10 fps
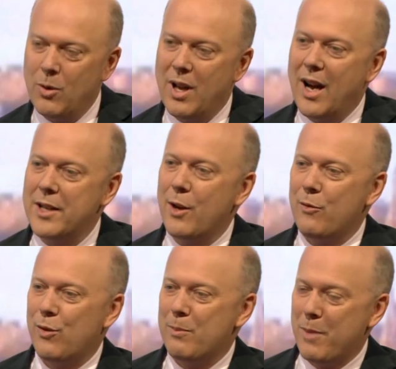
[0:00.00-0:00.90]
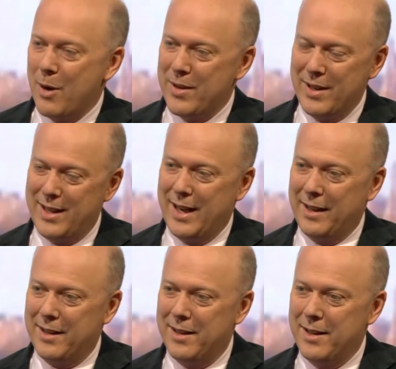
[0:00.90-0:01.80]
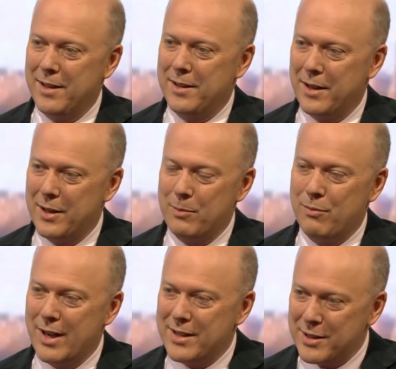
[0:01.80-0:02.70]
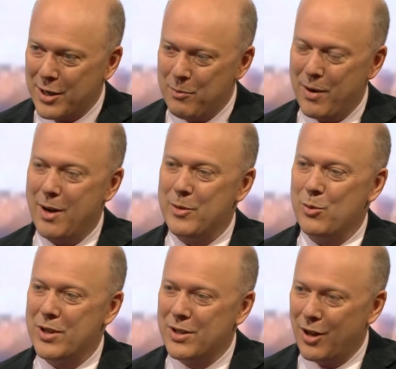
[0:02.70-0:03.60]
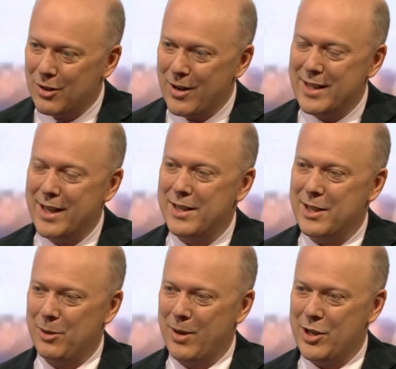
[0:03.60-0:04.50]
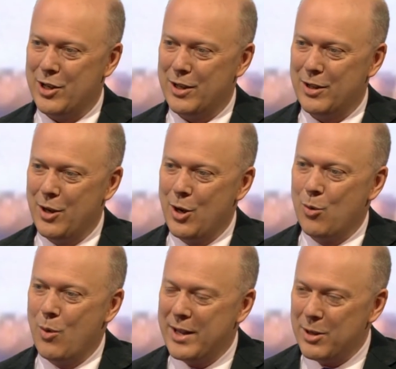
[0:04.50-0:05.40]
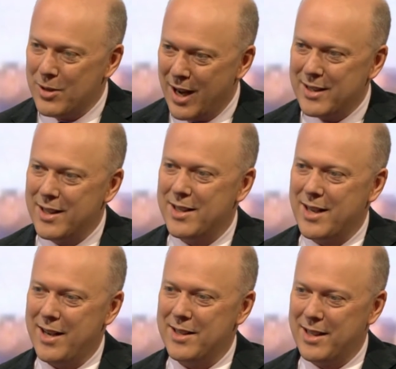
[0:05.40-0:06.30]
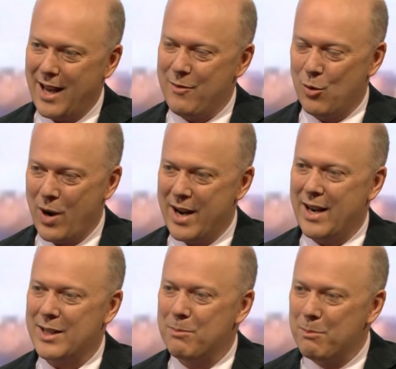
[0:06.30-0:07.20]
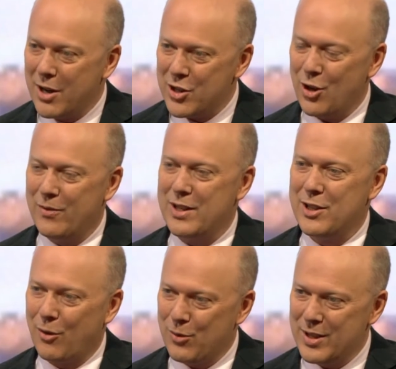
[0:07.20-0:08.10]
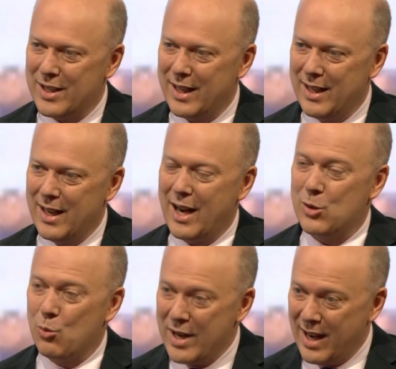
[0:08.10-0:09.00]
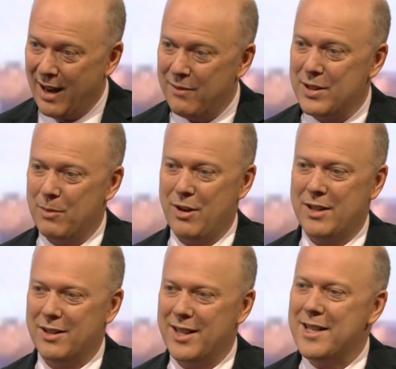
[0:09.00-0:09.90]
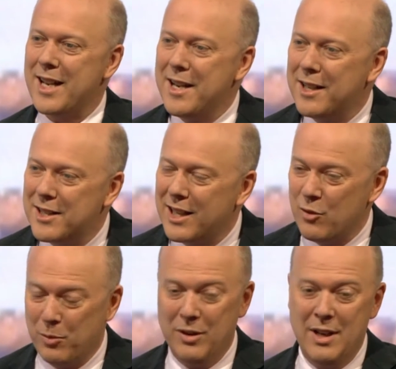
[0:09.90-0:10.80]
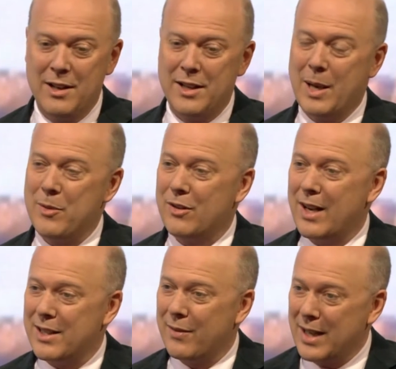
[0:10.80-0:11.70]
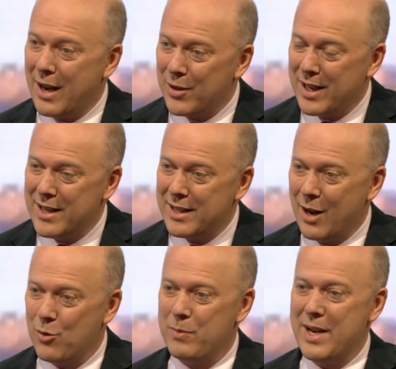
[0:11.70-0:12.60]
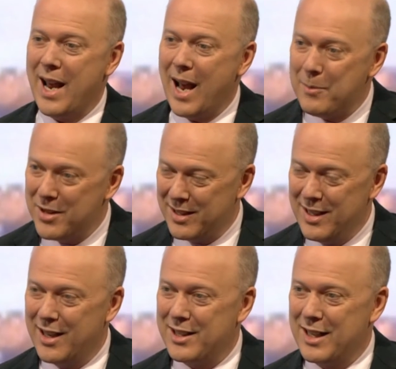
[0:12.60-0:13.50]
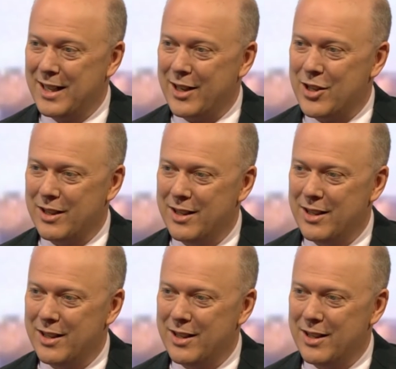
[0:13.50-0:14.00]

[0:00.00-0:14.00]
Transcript: Well, I don't for a moment think that President Obama would tolerate a situation where the United States gave away as much of its sovereignty as we have to Brussels. It's inconceivable. The Democrats, if they advocated that, would be hammered at an election.